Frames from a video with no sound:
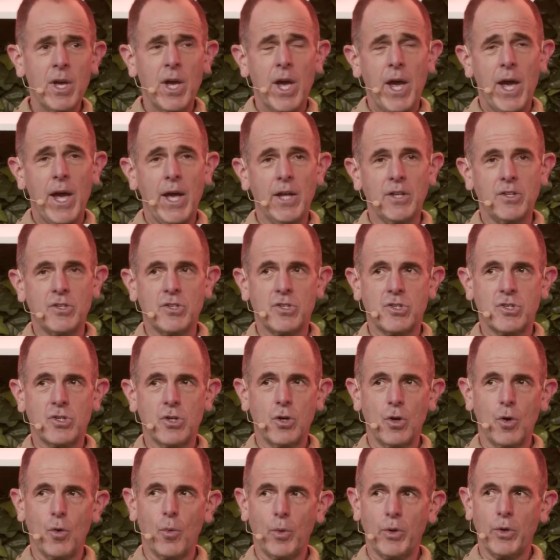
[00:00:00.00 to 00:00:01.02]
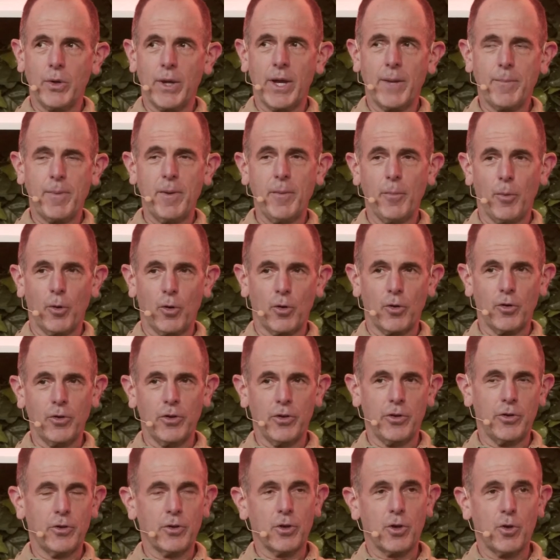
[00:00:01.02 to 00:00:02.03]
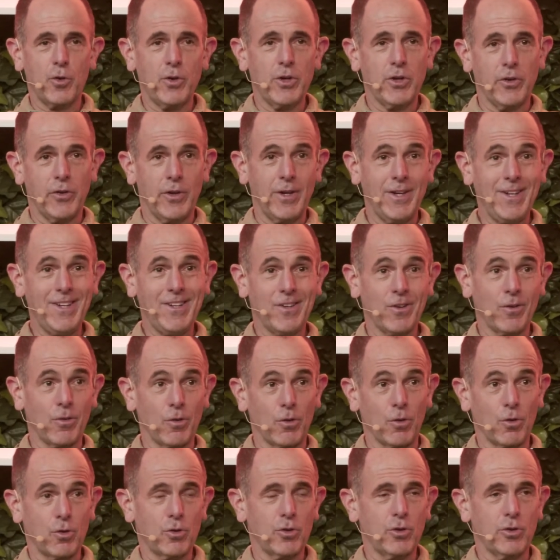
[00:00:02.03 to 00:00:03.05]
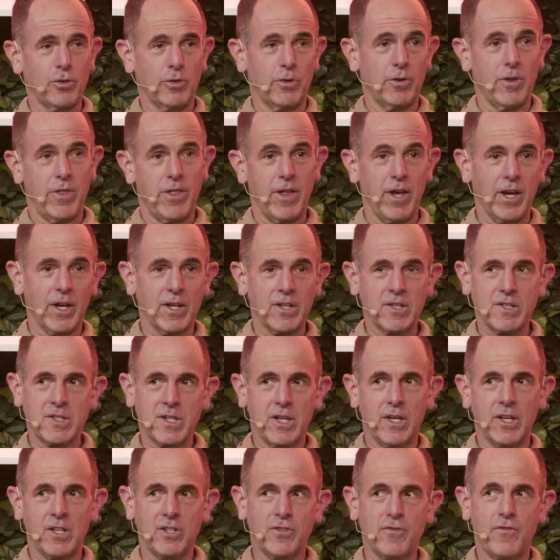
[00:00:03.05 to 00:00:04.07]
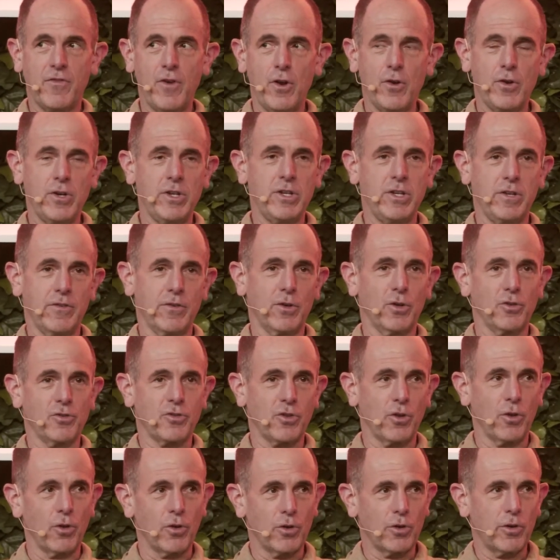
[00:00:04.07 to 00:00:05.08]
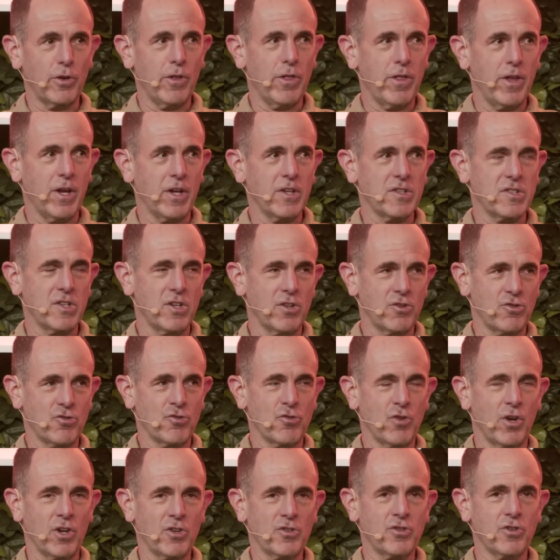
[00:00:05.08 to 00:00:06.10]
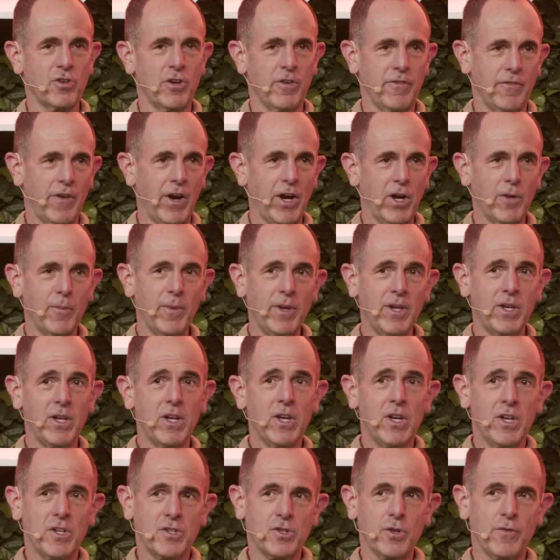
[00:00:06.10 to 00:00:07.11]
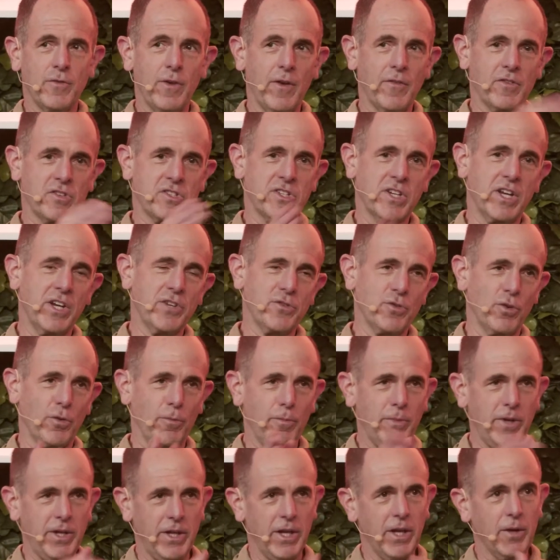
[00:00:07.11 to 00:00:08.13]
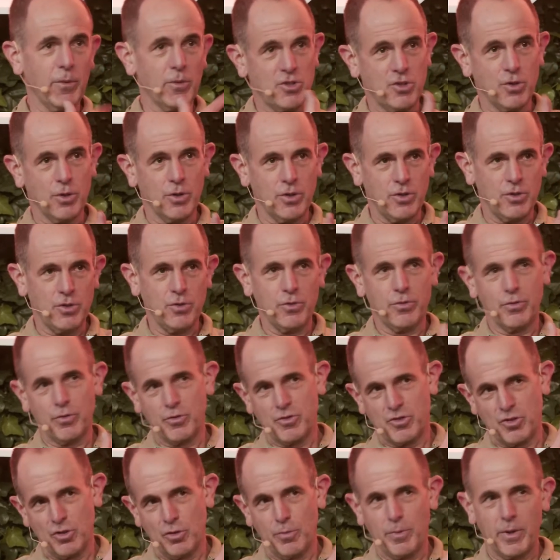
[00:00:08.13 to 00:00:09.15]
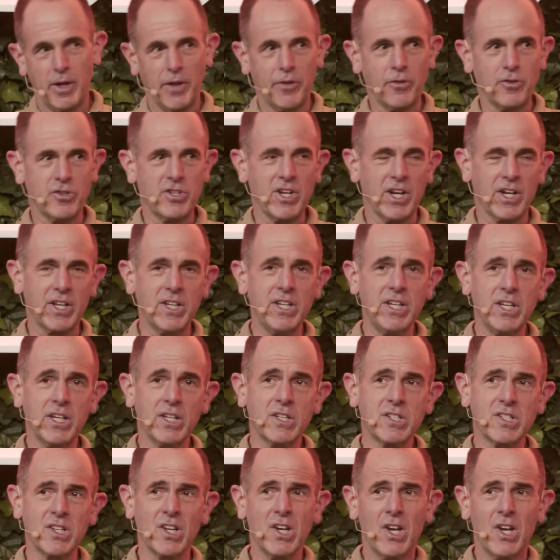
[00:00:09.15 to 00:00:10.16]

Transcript: And so when you get people earlier in their career, they need to learn things. And it's very difficult to learn things in a structured environment. So if you have a scheduled meeting, which you can do through Zoom and other techniques,